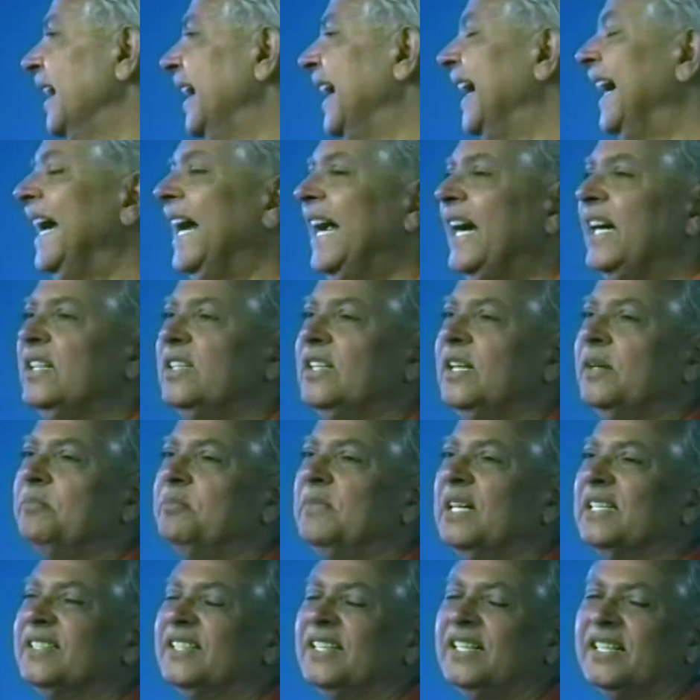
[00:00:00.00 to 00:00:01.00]
And the
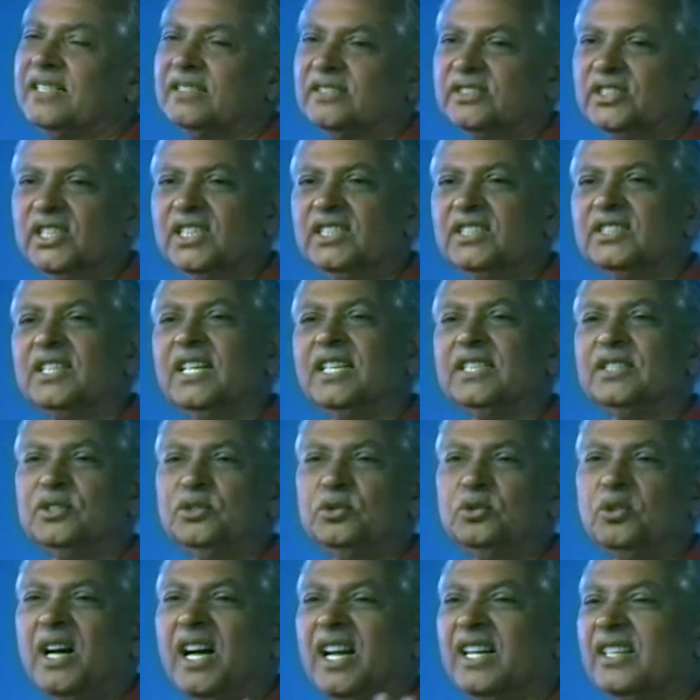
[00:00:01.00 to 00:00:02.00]
mother says that
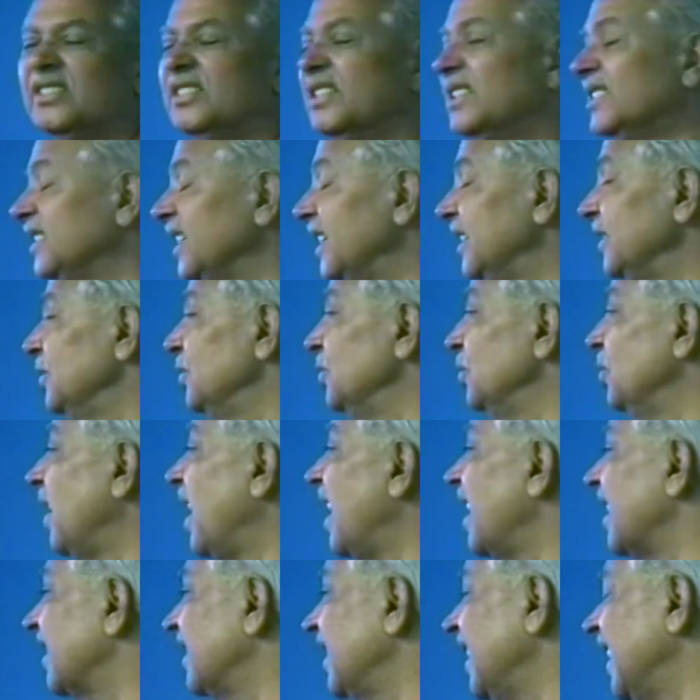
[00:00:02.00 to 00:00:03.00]
you are this and you
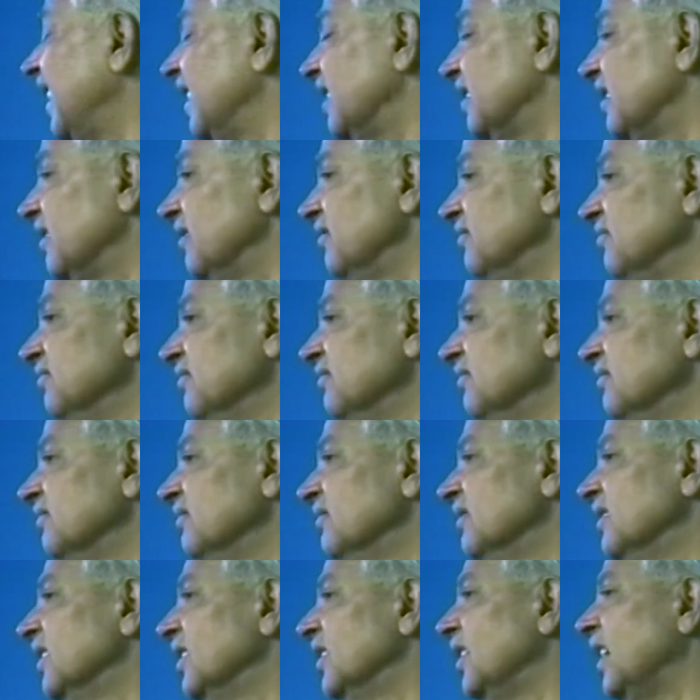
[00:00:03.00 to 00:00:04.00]
are that.
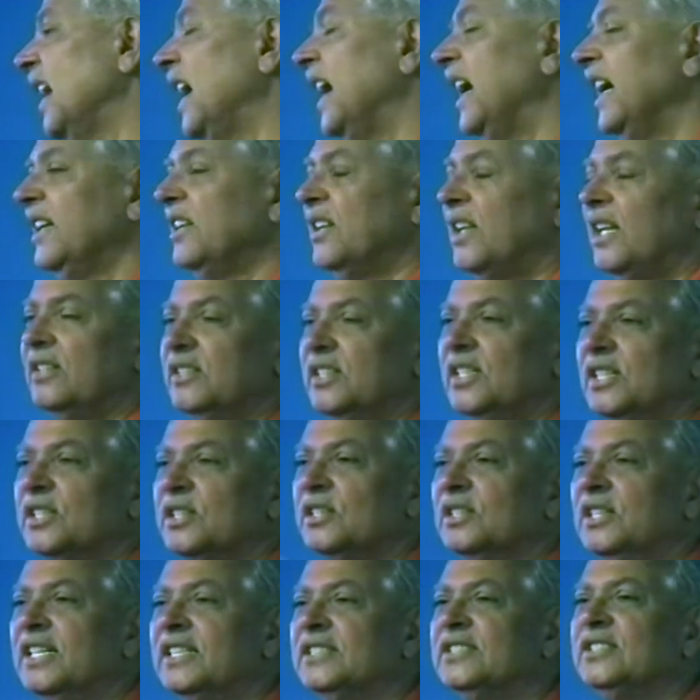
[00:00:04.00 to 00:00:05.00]
And
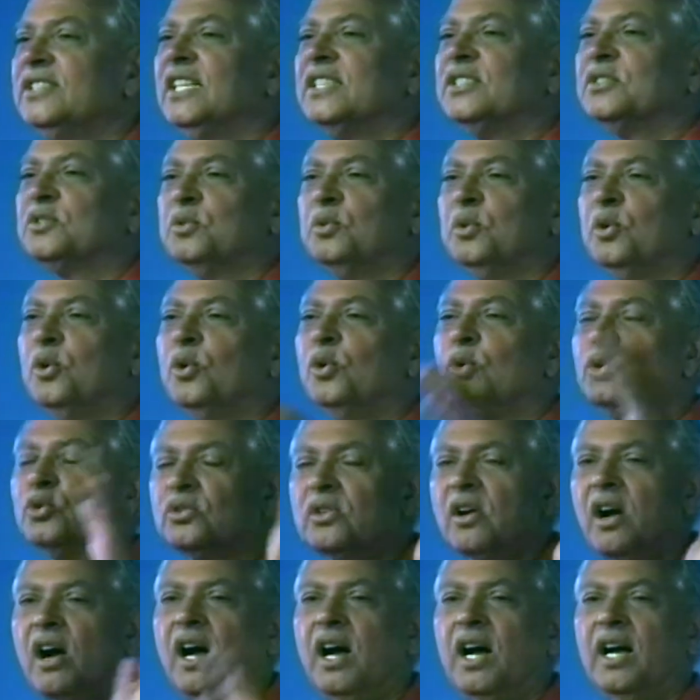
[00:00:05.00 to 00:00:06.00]
it, it just goes
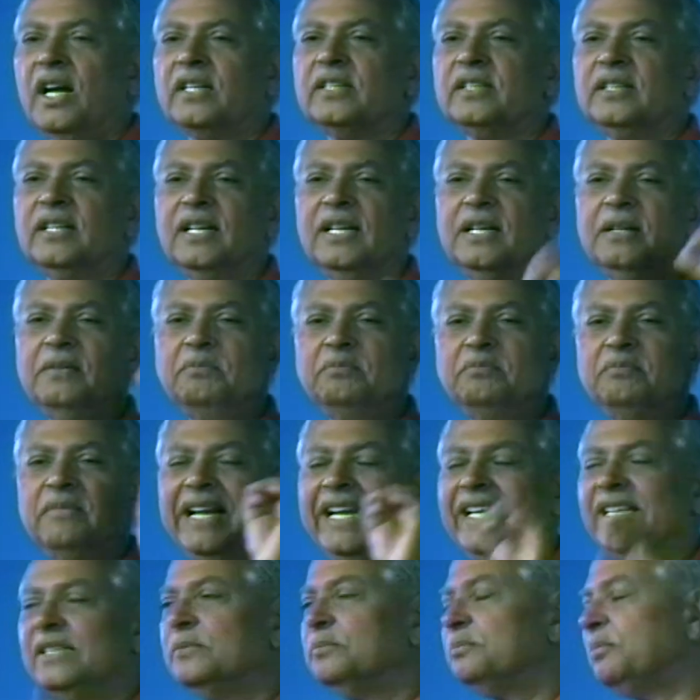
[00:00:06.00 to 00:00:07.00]
on.
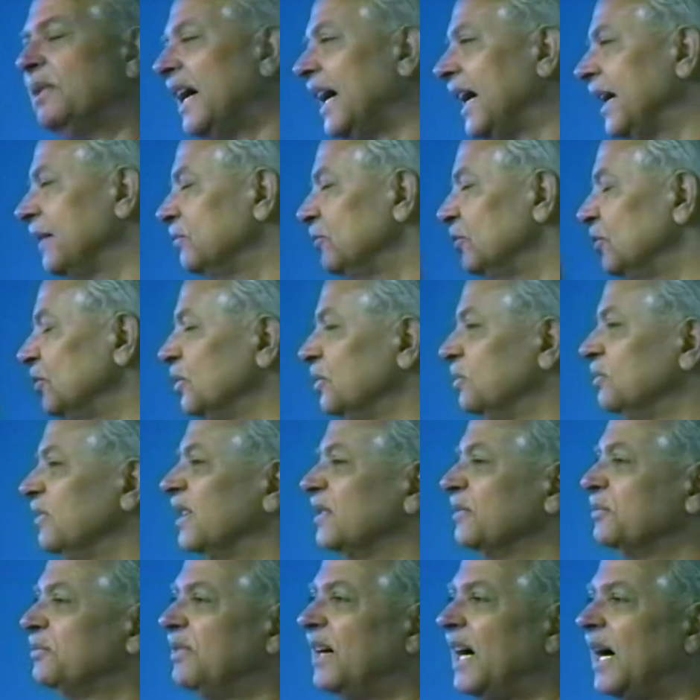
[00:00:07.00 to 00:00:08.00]
Man farm,
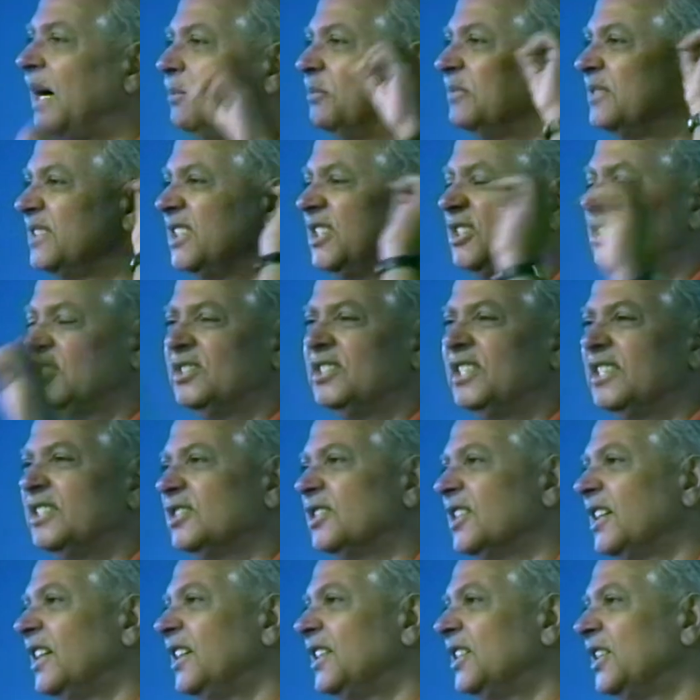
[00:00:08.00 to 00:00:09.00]
woman farm, this
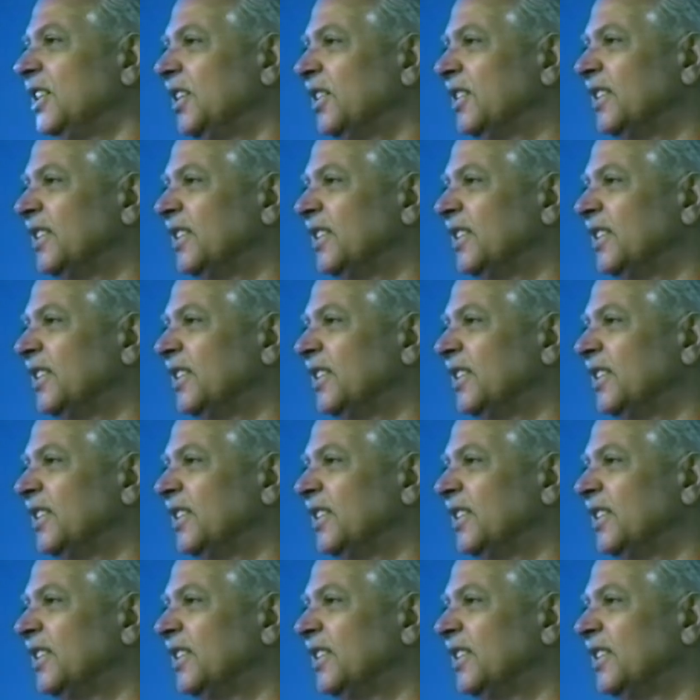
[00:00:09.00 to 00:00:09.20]
nationality,